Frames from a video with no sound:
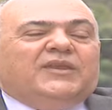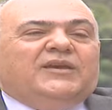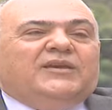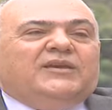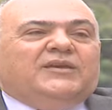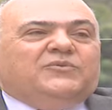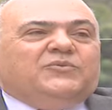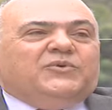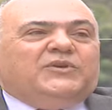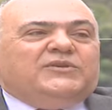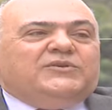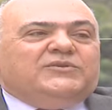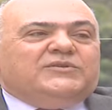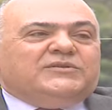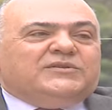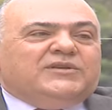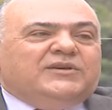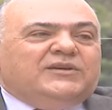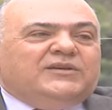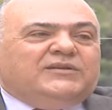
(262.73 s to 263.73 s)
uh, when you
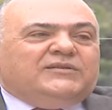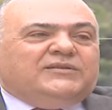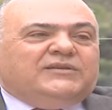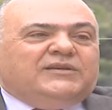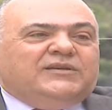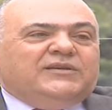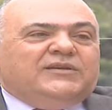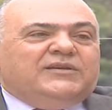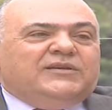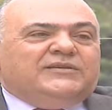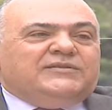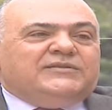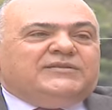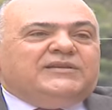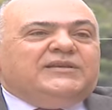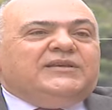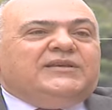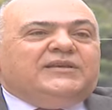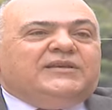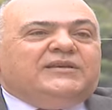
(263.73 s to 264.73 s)
start uh,
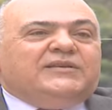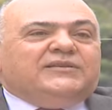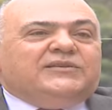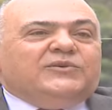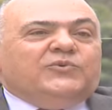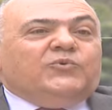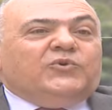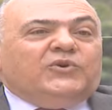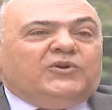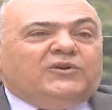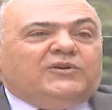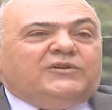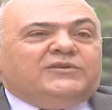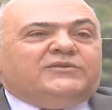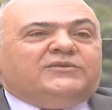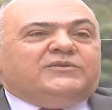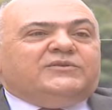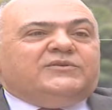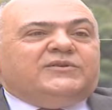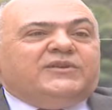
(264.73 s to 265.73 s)
seeing the
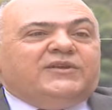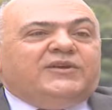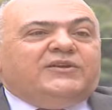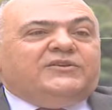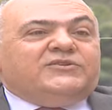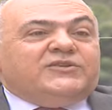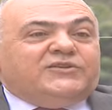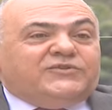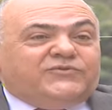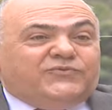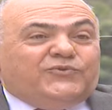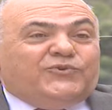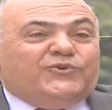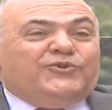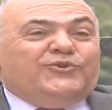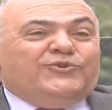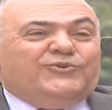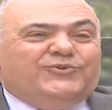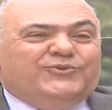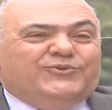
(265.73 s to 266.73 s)
world there just for
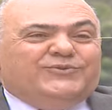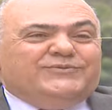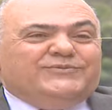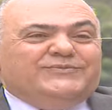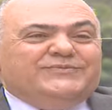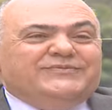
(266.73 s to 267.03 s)
you,